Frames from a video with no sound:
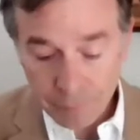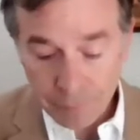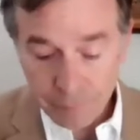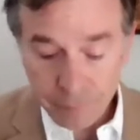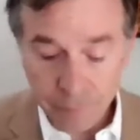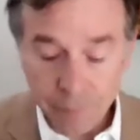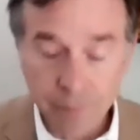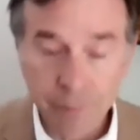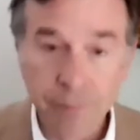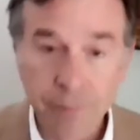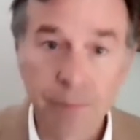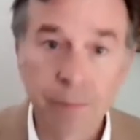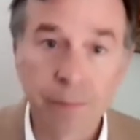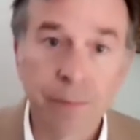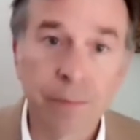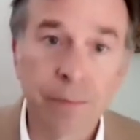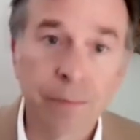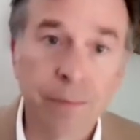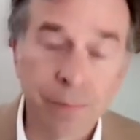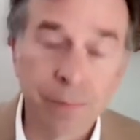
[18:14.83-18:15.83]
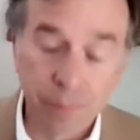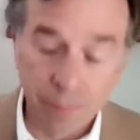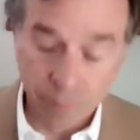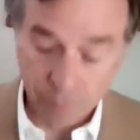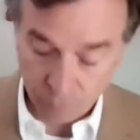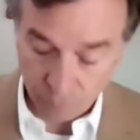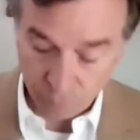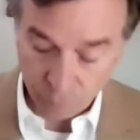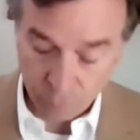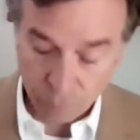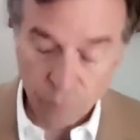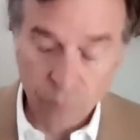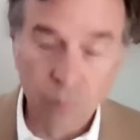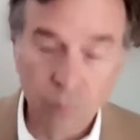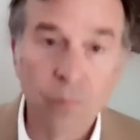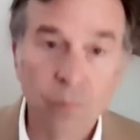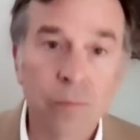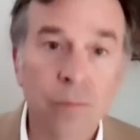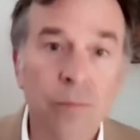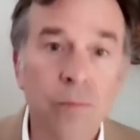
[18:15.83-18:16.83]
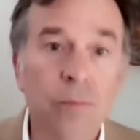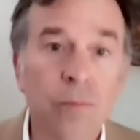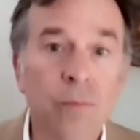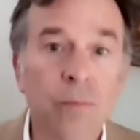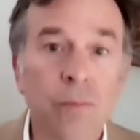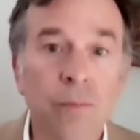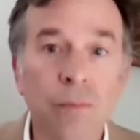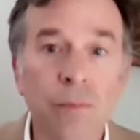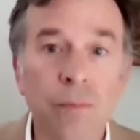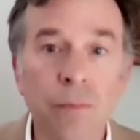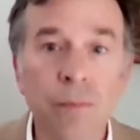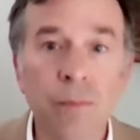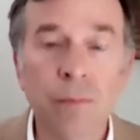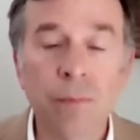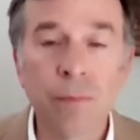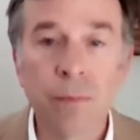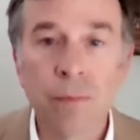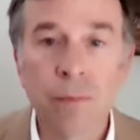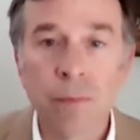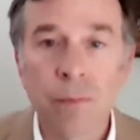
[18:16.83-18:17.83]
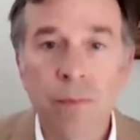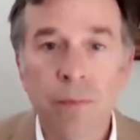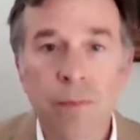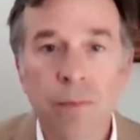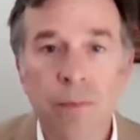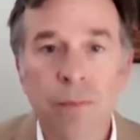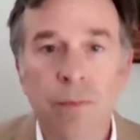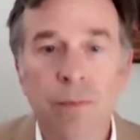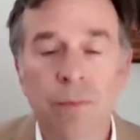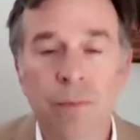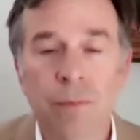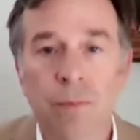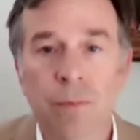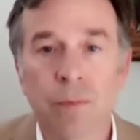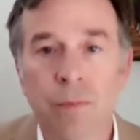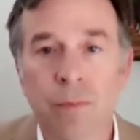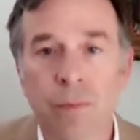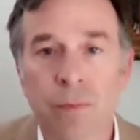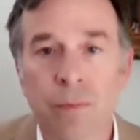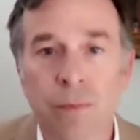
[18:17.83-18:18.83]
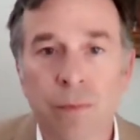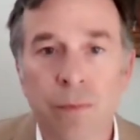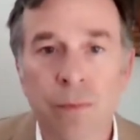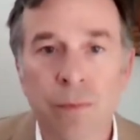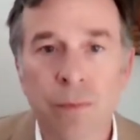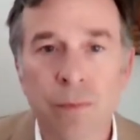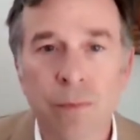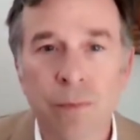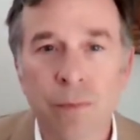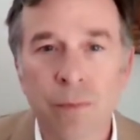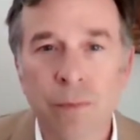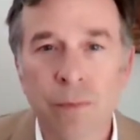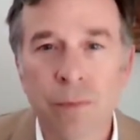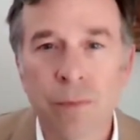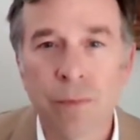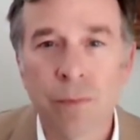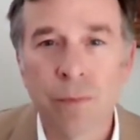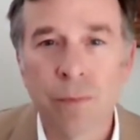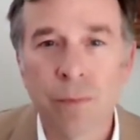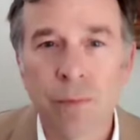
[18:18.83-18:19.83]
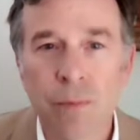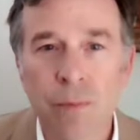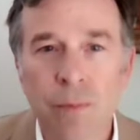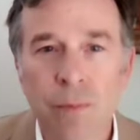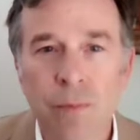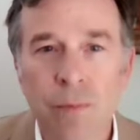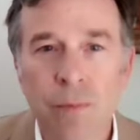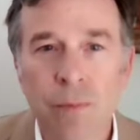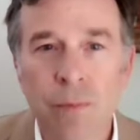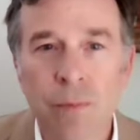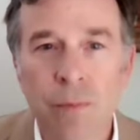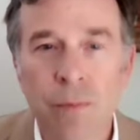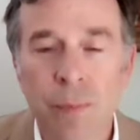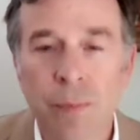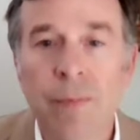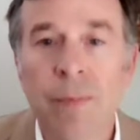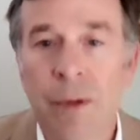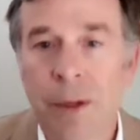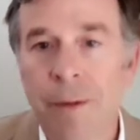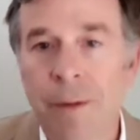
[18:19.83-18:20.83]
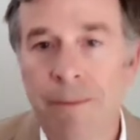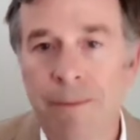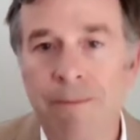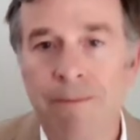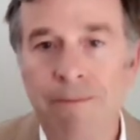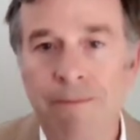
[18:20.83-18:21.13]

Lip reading: The person shown says nothing.